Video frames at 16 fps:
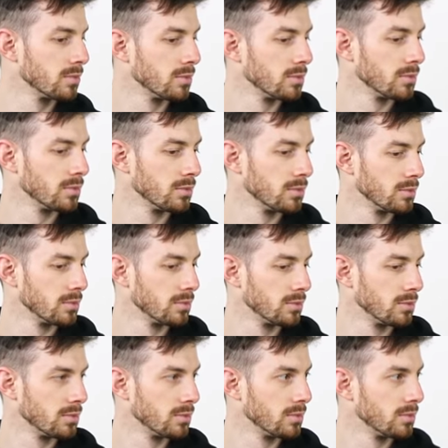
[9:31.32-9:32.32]

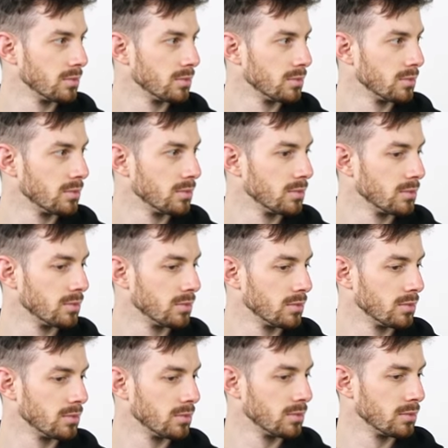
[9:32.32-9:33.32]

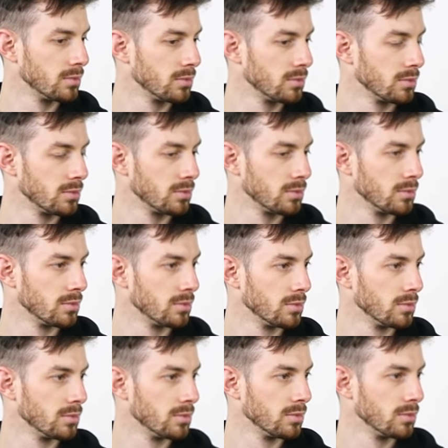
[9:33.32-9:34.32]

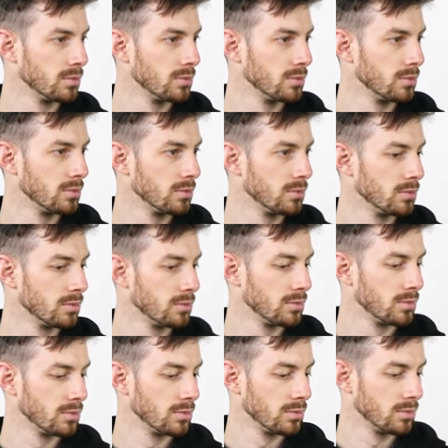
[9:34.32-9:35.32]

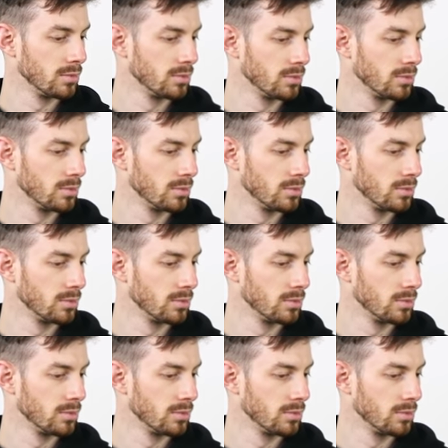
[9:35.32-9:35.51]
(silent)